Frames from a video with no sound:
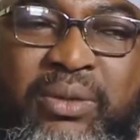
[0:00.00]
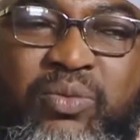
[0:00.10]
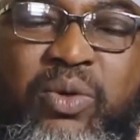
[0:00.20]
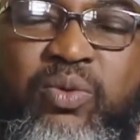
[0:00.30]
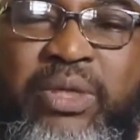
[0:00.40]

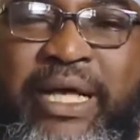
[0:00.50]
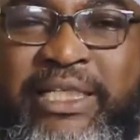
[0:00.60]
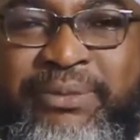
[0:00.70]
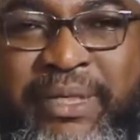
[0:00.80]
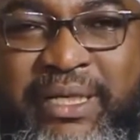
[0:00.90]
one will
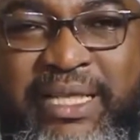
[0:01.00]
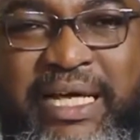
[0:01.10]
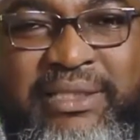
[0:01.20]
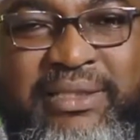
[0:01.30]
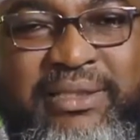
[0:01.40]
expect
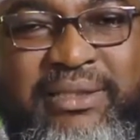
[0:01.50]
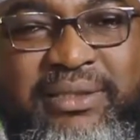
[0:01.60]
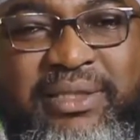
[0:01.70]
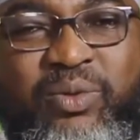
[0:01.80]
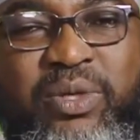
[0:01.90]
that
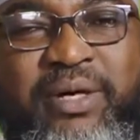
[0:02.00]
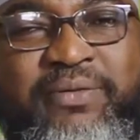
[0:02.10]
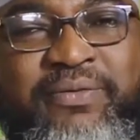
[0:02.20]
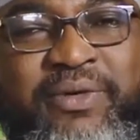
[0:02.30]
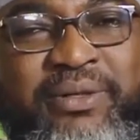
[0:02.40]
they
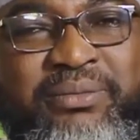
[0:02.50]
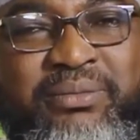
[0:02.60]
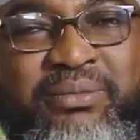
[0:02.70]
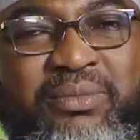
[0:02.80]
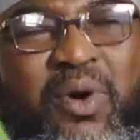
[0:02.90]
will
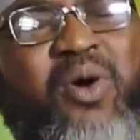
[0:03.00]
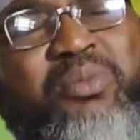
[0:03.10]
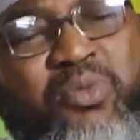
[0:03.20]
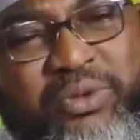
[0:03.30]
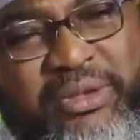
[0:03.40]
have
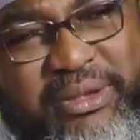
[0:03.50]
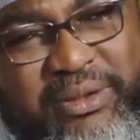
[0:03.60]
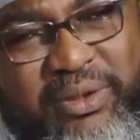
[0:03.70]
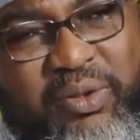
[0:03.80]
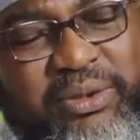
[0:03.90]
almost
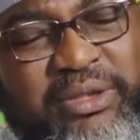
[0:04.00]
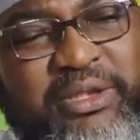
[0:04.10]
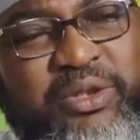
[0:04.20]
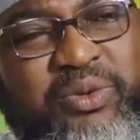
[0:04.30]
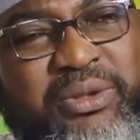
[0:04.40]

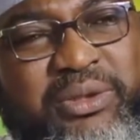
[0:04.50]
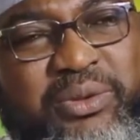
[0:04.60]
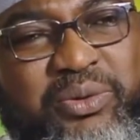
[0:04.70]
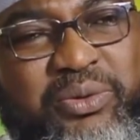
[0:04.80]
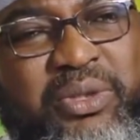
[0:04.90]
gotten used
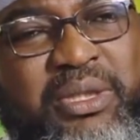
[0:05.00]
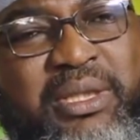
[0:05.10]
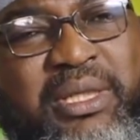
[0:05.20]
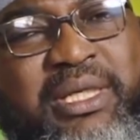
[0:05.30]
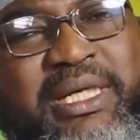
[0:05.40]
to
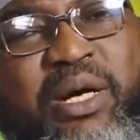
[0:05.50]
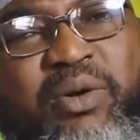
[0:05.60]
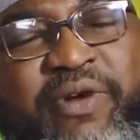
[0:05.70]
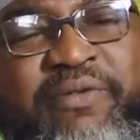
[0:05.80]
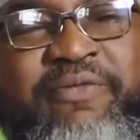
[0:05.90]
the kind
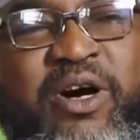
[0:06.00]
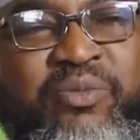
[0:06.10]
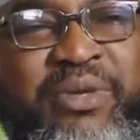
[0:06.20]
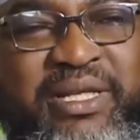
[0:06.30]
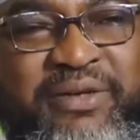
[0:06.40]
of
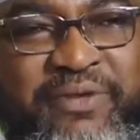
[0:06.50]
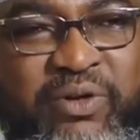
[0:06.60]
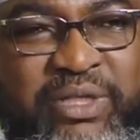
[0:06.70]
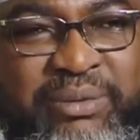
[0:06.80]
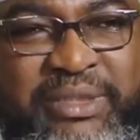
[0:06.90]
environment they
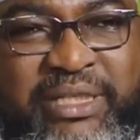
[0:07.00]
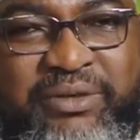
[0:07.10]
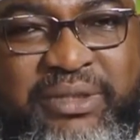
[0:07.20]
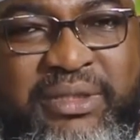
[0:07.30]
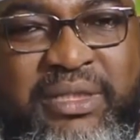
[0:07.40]
found
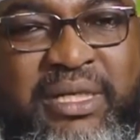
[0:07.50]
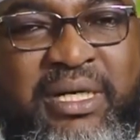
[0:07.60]
themselves.